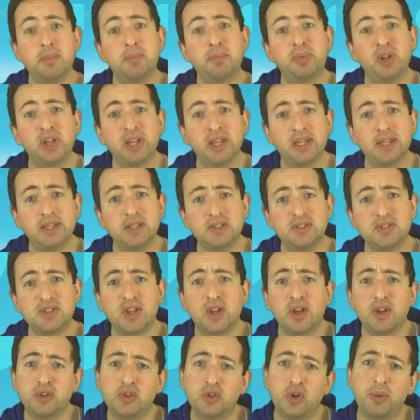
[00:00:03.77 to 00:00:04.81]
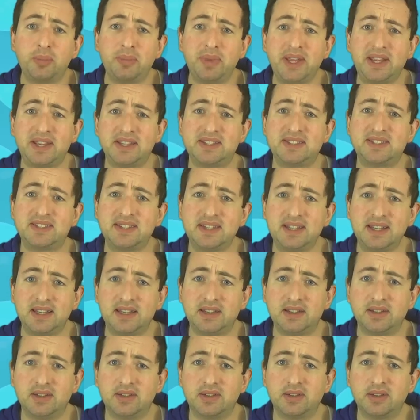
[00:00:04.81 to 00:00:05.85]
please don't make a
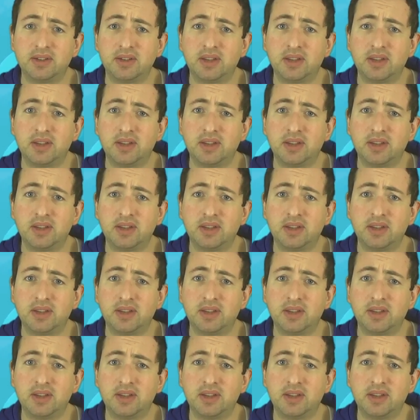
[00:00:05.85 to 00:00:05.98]
scene.